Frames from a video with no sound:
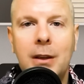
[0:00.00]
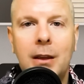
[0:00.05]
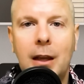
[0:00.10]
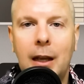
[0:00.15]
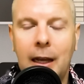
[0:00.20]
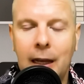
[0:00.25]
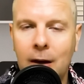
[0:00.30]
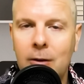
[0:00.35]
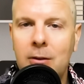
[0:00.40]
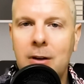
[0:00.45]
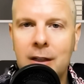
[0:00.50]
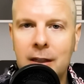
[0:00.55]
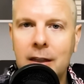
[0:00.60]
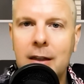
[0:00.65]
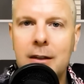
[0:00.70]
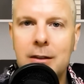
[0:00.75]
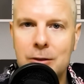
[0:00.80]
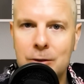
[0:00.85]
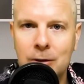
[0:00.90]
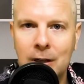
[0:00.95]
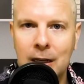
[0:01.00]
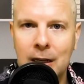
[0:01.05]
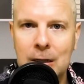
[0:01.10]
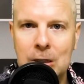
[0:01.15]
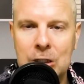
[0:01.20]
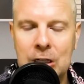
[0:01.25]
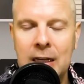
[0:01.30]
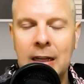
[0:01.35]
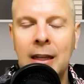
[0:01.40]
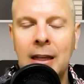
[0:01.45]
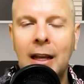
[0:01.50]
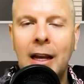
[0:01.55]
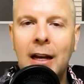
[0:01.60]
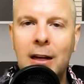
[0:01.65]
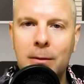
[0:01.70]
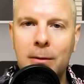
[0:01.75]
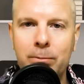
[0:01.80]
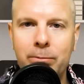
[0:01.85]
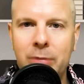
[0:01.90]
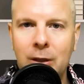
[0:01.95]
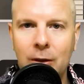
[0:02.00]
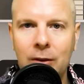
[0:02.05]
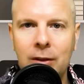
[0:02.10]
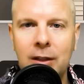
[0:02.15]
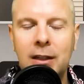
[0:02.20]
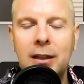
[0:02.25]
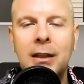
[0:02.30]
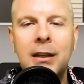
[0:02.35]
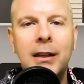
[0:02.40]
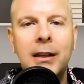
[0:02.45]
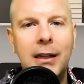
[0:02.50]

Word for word: how to get a strategy, how to build it,